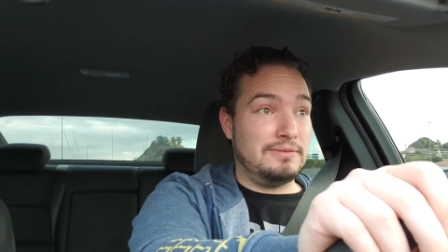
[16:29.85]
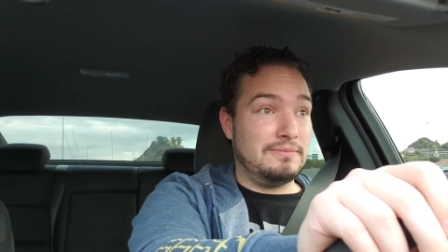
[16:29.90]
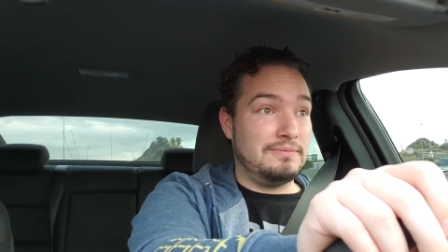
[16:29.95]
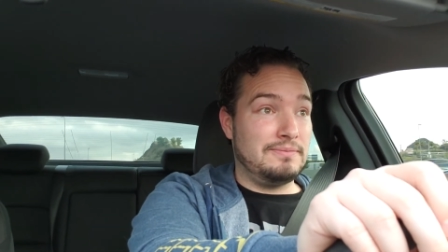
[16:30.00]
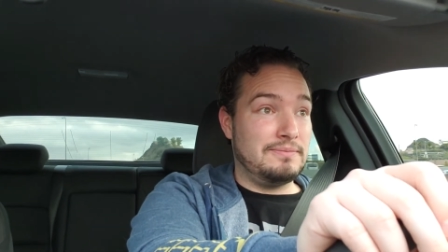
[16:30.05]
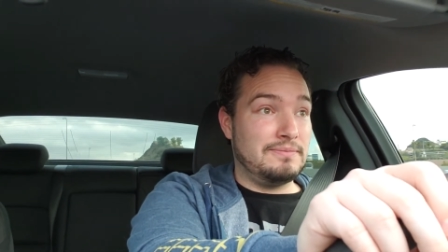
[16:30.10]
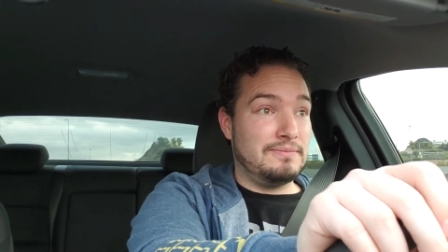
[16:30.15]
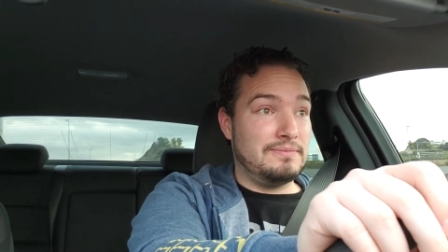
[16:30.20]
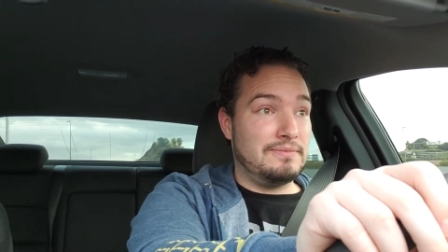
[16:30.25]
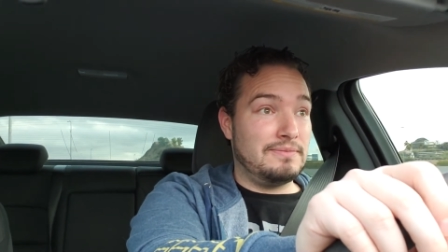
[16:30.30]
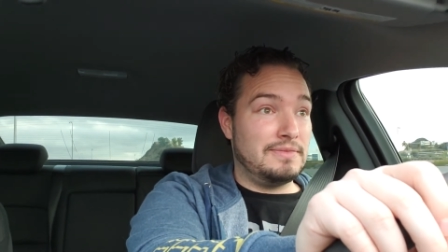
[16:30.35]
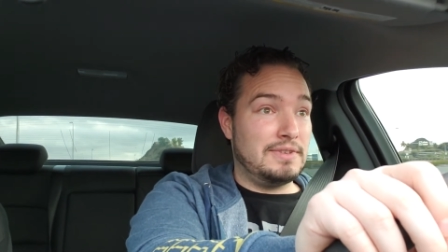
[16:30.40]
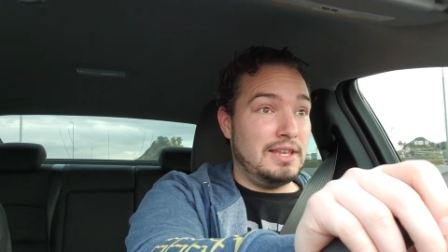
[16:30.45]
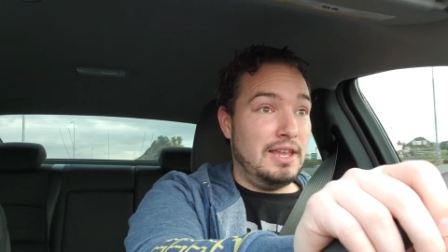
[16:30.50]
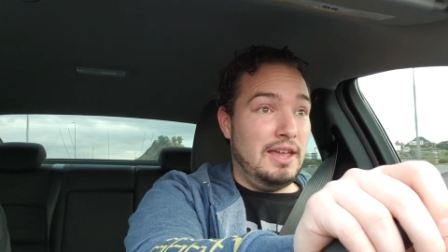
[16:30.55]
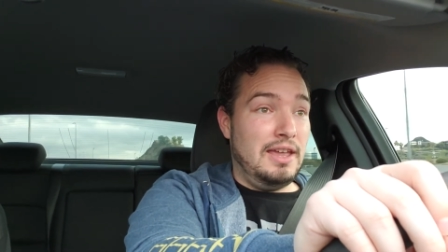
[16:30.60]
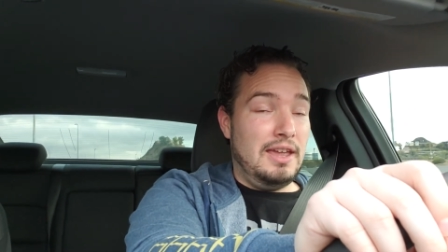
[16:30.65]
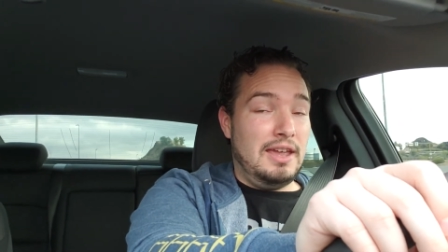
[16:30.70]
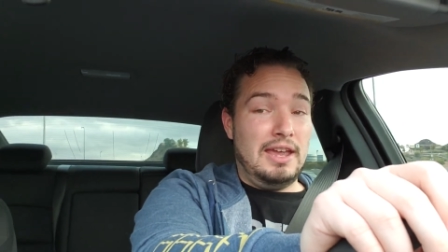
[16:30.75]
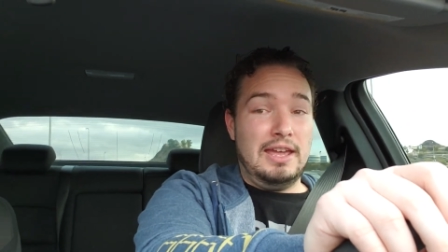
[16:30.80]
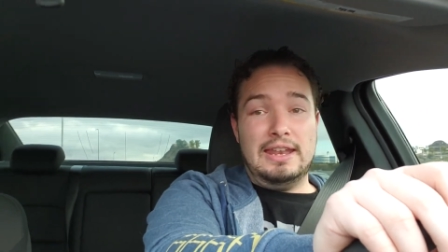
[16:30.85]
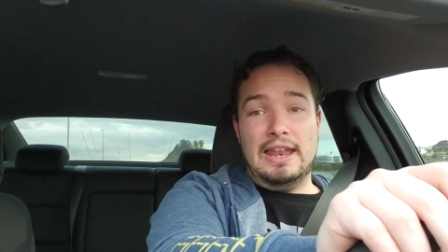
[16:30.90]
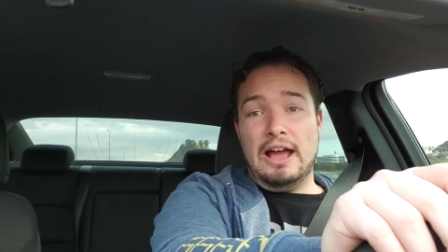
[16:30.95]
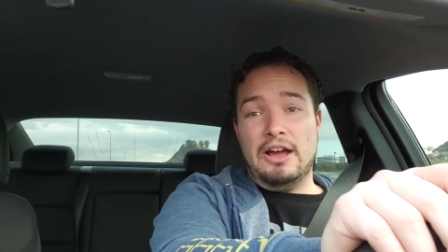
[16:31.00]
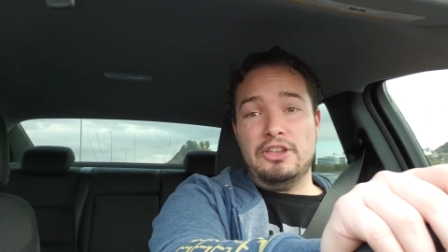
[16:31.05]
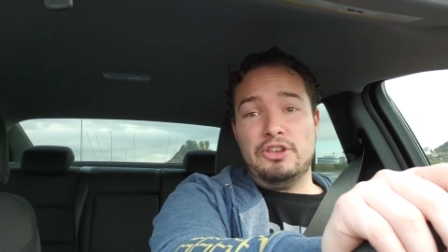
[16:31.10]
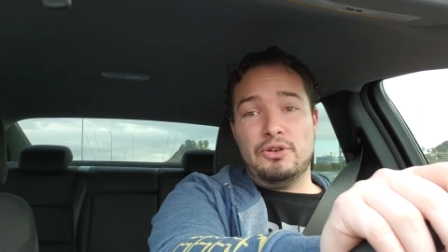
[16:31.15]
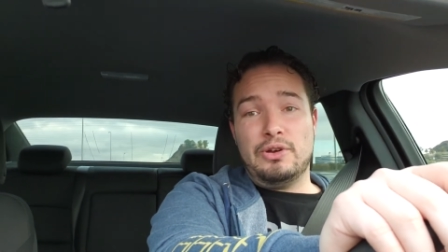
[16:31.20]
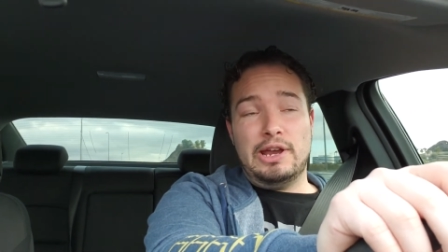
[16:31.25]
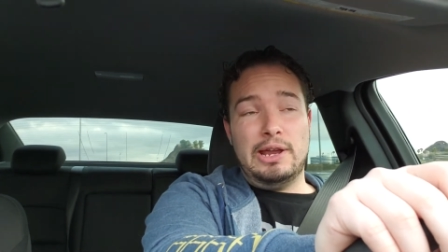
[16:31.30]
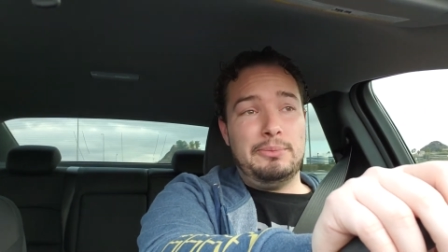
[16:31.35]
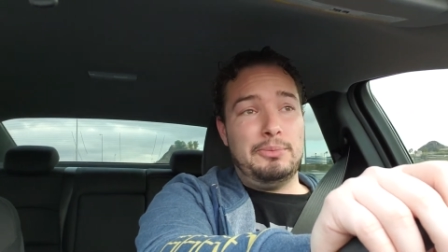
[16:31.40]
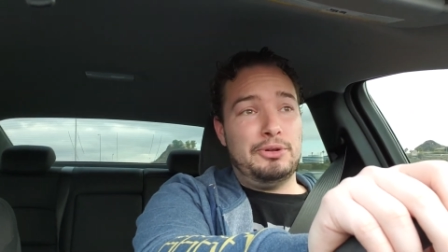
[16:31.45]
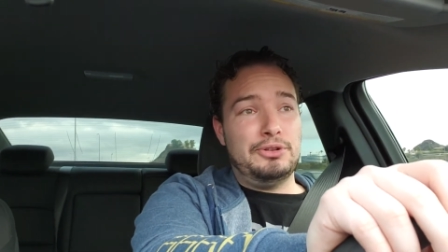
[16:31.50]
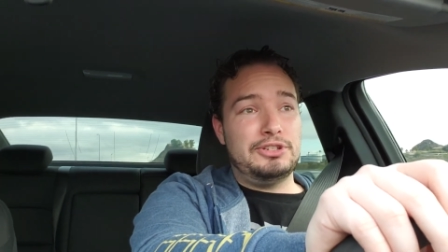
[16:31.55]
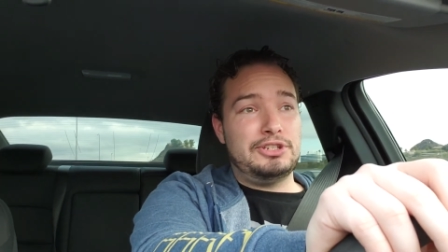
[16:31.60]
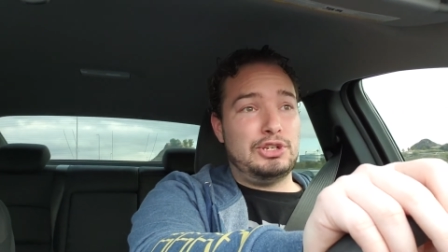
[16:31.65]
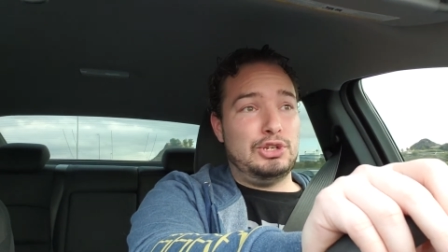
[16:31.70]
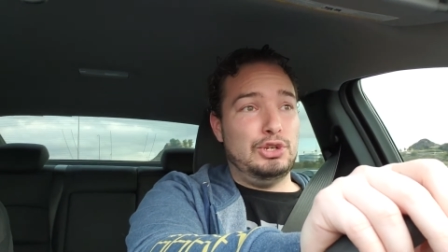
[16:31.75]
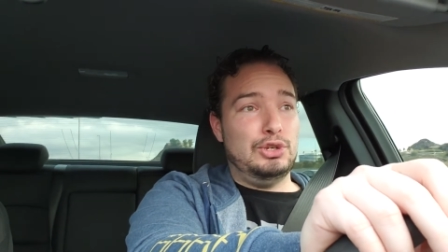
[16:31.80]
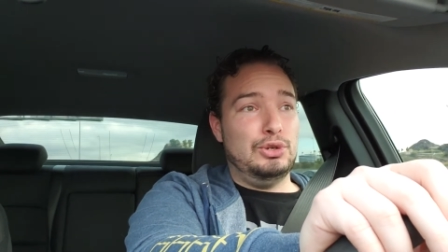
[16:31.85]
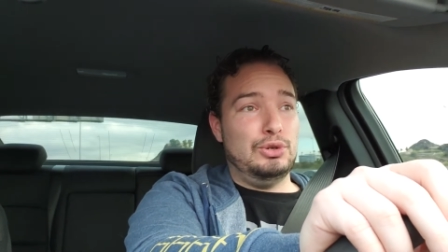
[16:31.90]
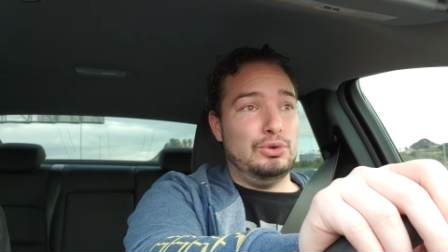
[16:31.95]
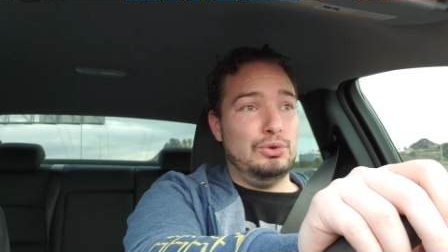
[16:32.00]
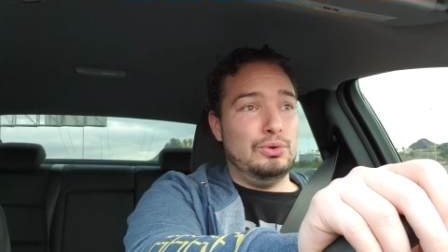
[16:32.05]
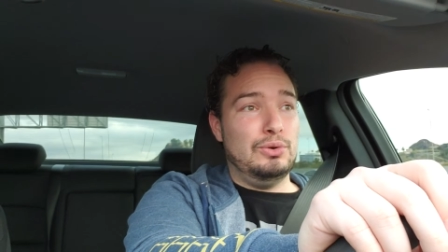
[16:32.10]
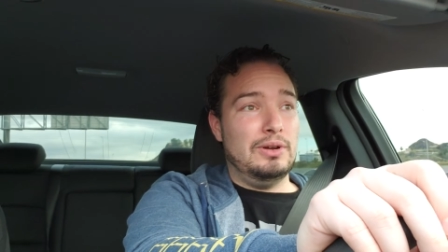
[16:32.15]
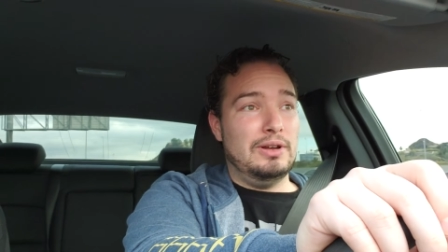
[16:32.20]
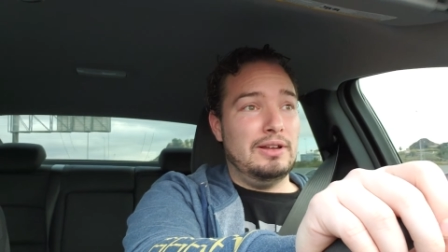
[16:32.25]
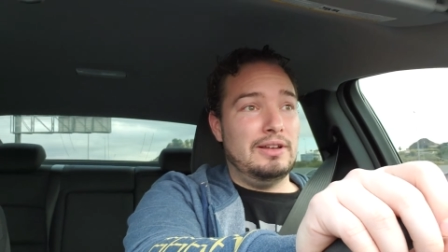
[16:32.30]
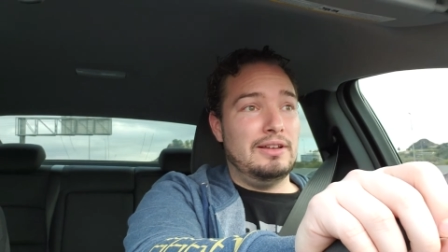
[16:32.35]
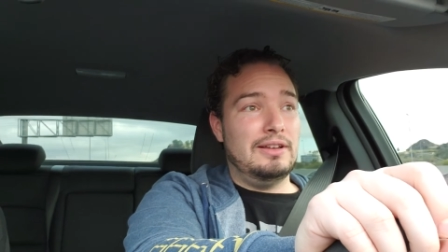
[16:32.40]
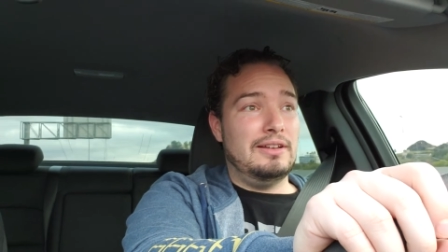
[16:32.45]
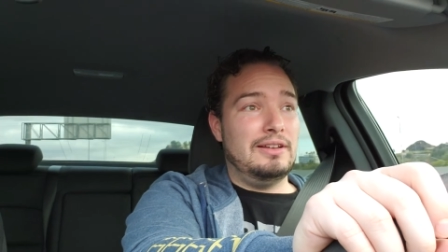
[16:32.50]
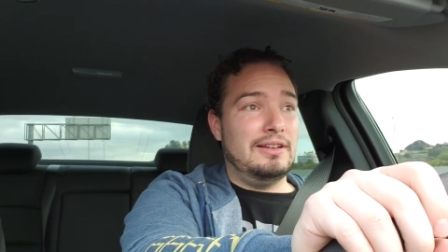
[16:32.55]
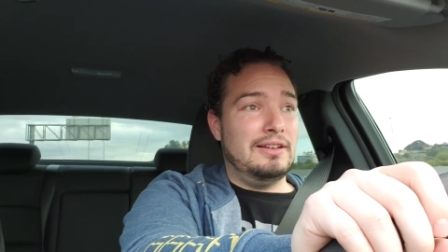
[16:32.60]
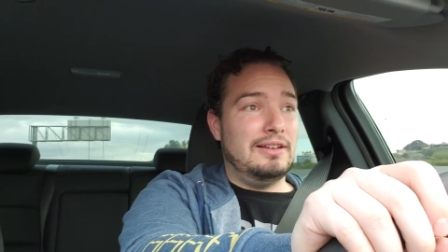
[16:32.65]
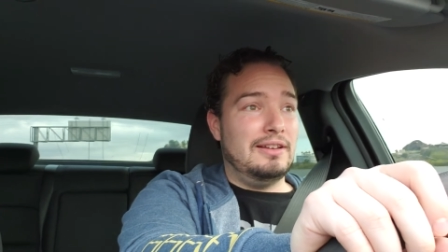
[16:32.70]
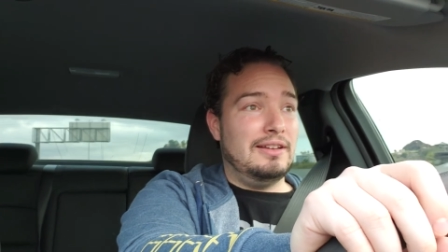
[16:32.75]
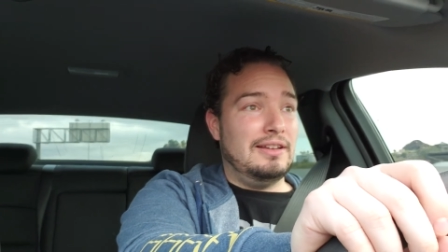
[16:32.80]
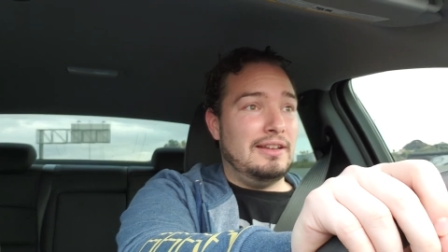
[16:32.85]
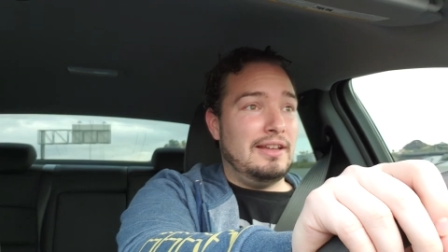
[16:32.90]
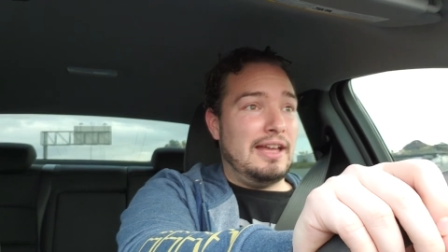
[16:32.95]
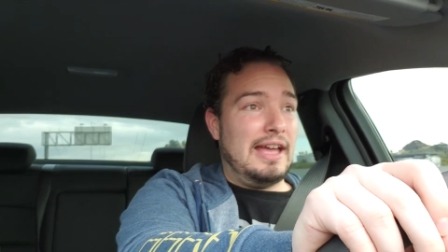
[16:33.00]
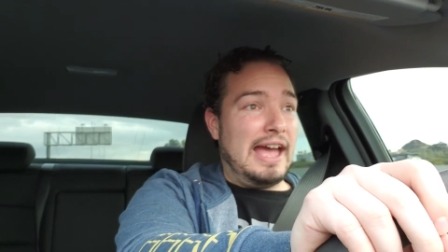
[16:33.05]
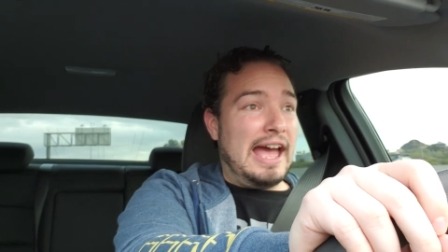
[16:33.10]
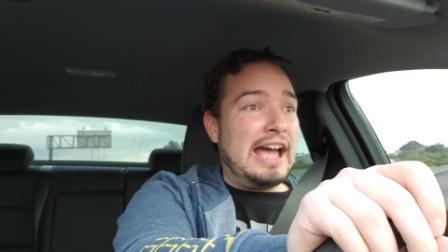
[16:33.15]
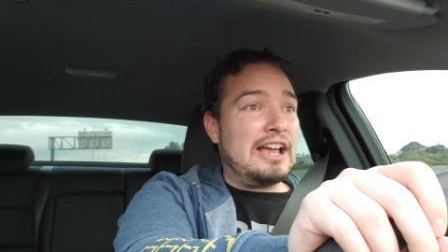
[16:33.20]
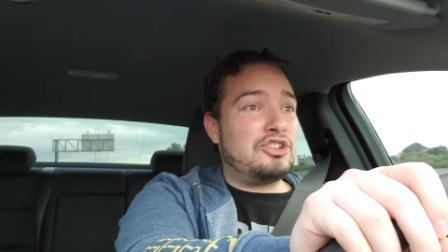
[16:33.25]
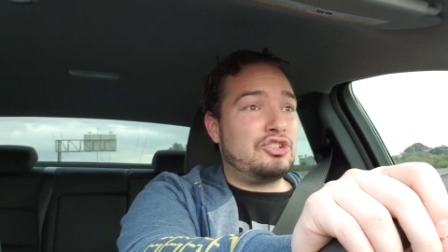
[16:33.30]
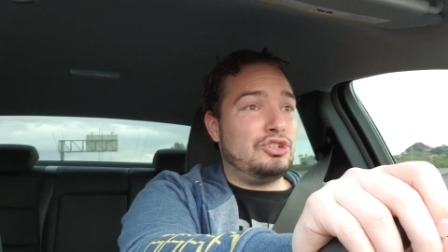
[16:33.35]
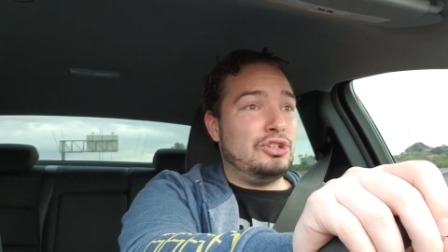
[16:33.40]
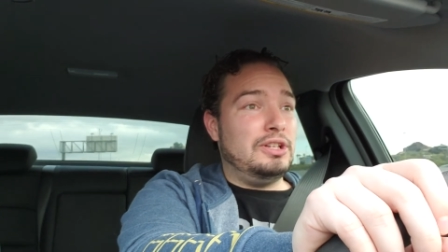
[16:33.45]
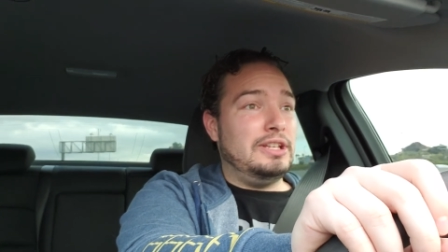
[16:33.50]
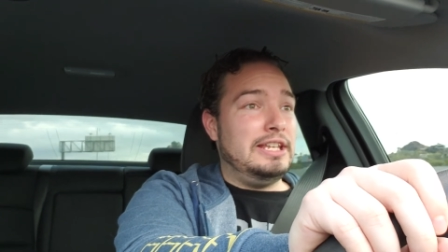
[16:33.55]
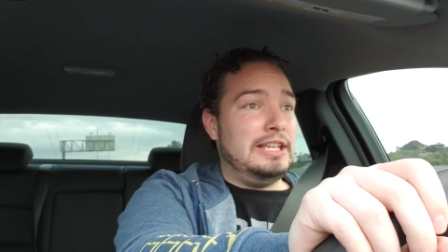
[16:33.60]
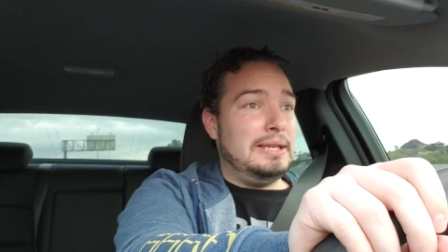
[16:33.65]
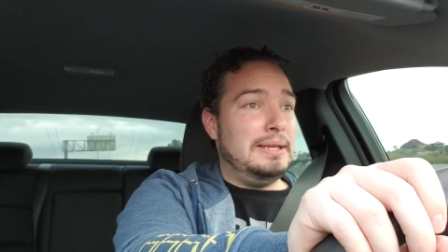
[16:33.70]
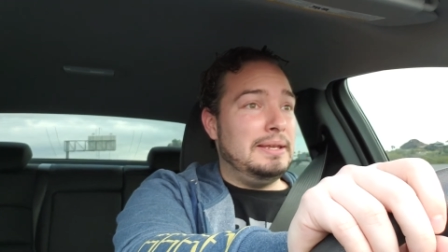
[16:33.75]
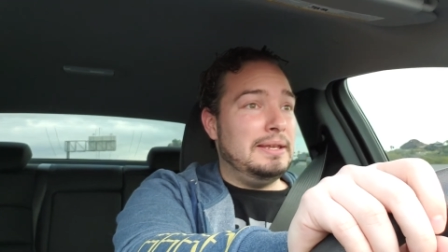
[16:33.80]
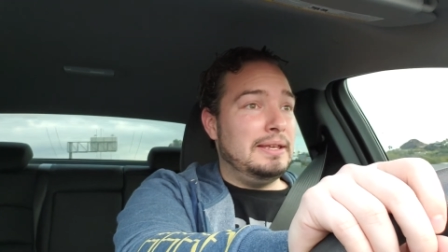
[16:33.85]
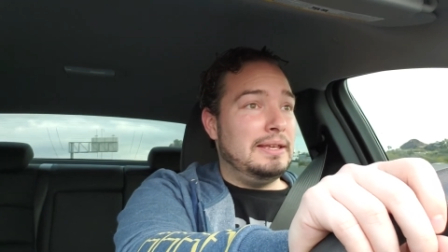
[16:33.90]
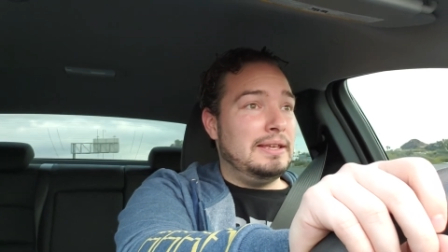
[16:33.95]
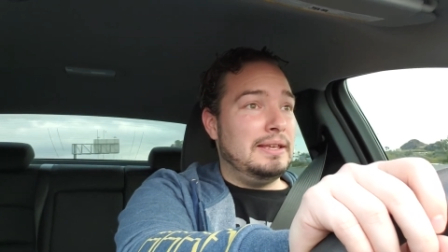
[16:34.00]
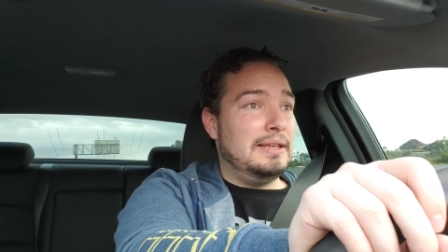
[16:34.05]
And now you're able to actually